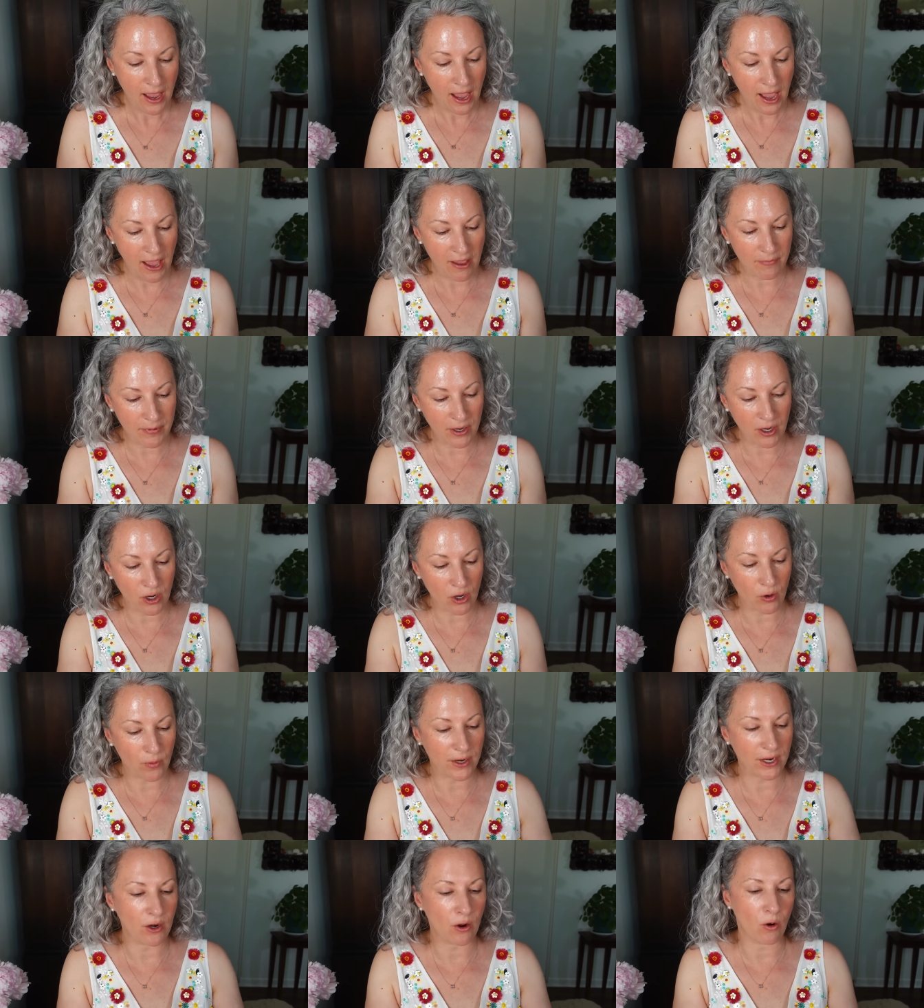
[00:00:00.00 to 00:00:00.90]
I've been
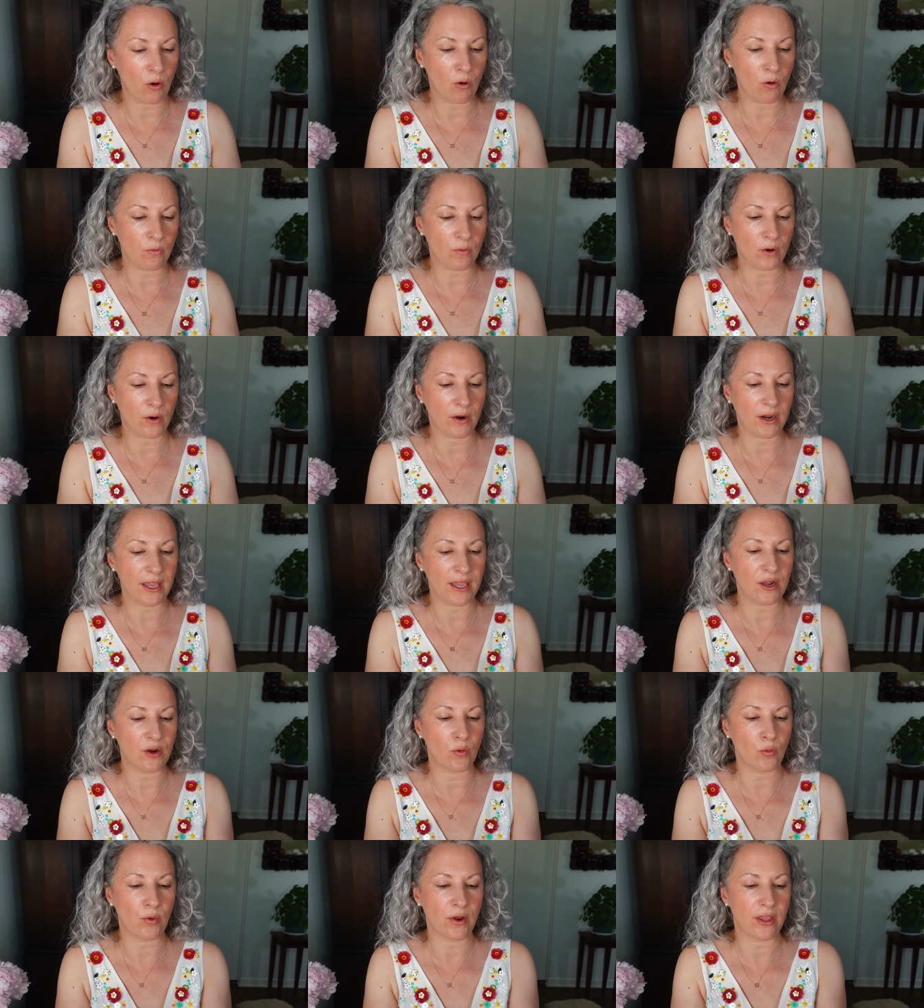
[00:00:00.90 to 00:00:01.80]
going over
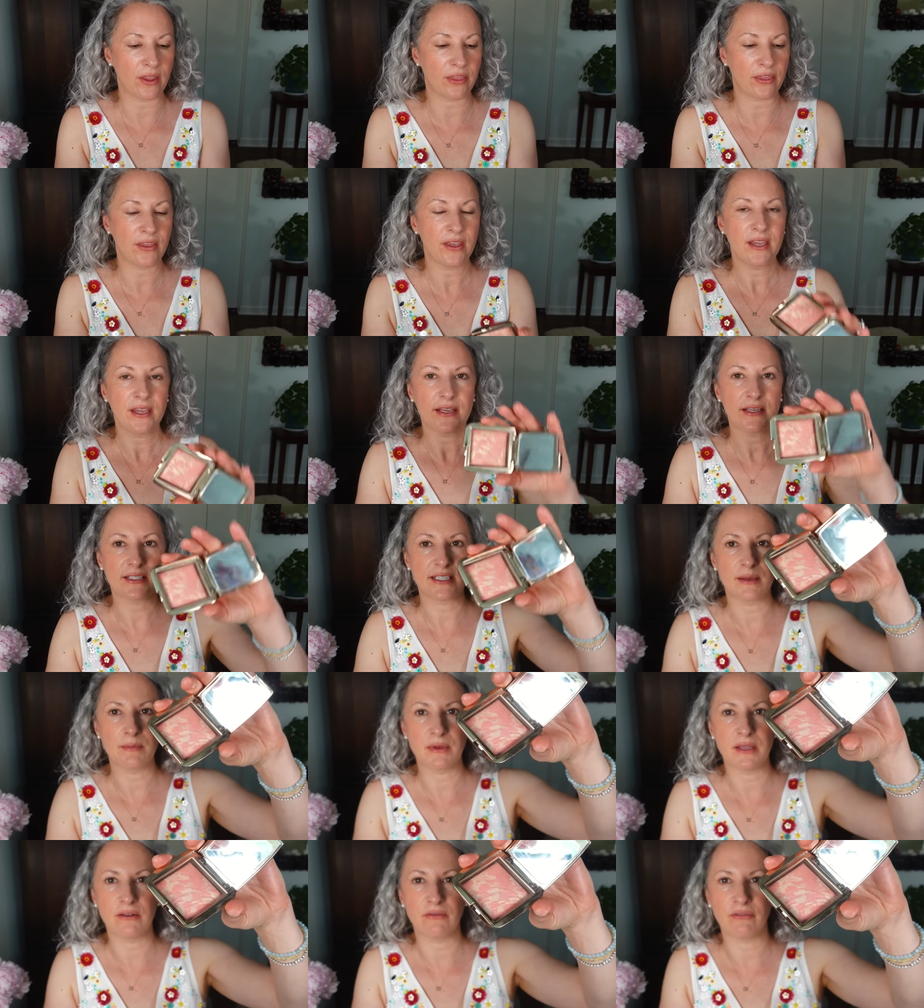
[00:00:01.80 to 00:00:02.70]
it with
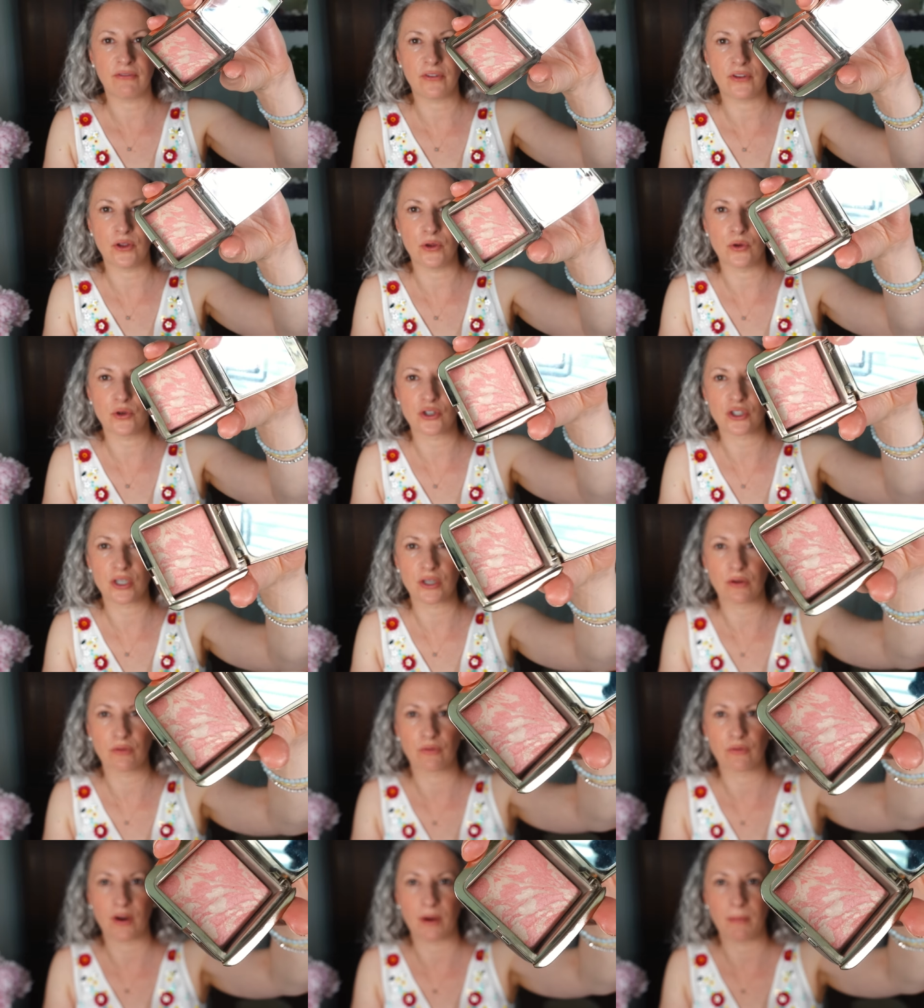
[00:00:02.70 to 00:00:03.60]
Dim
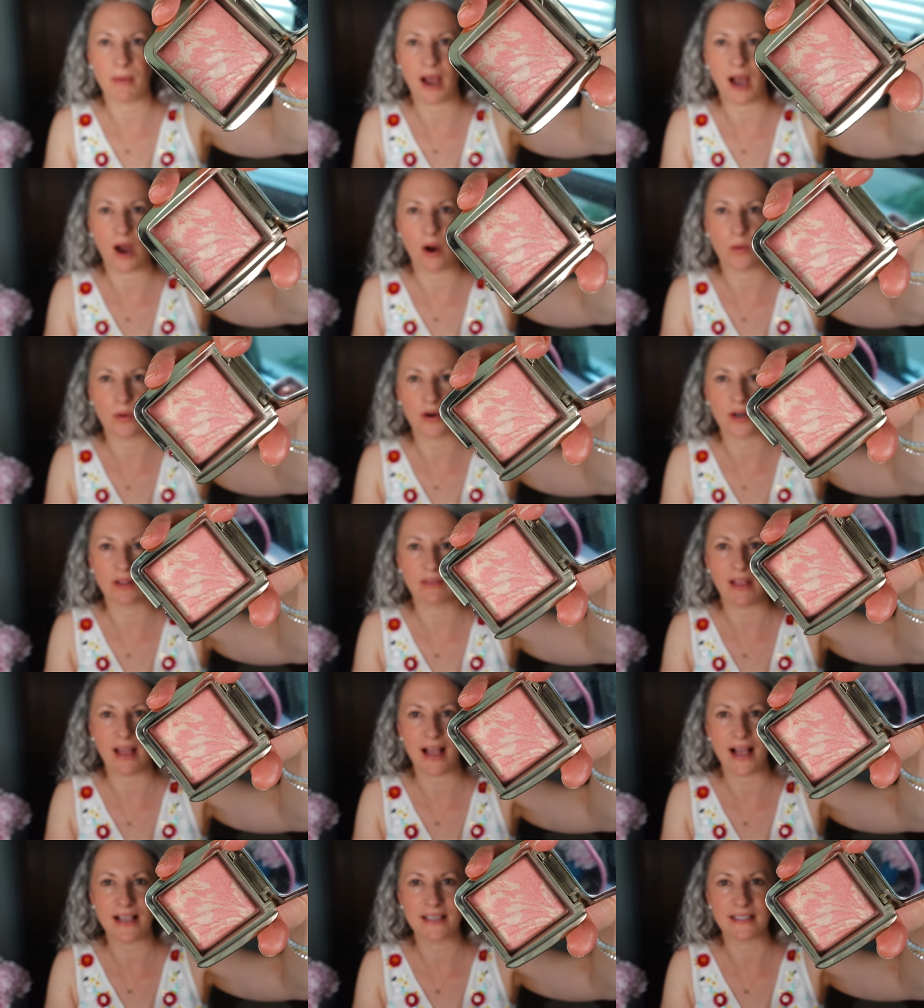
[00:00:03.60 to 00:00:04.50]
Infusion from
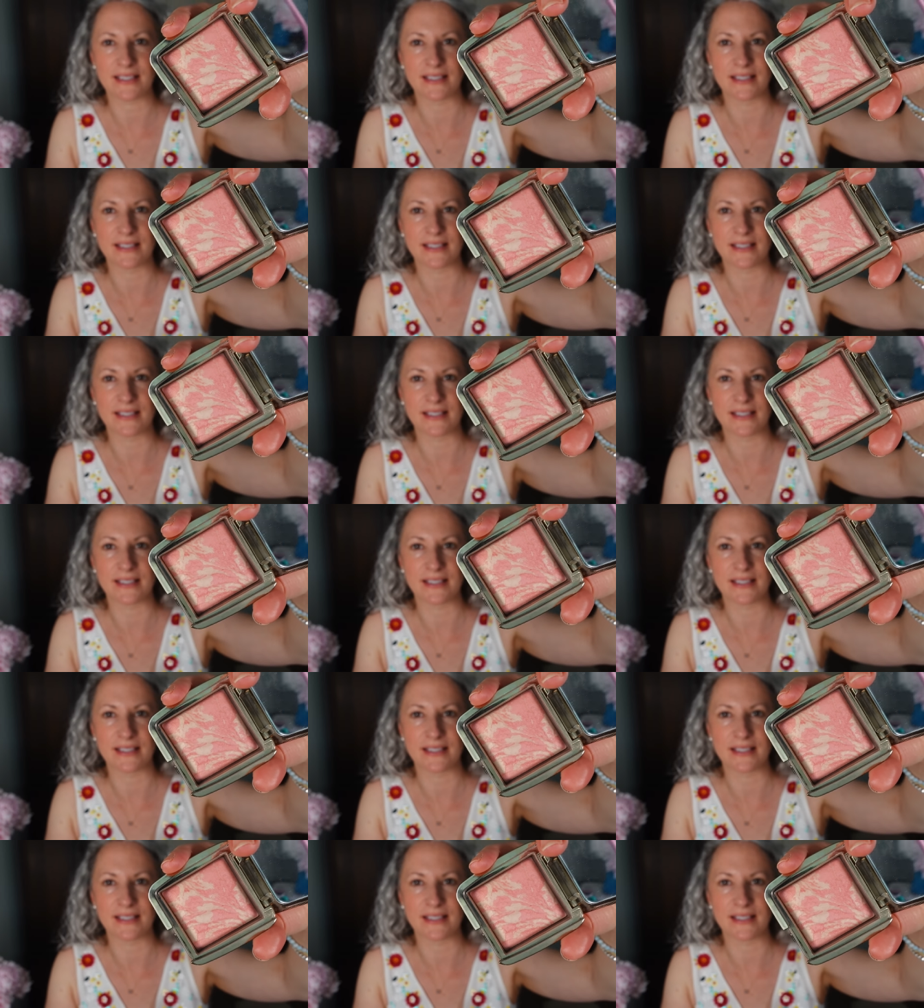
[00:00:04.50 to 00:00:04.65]
Hourglass.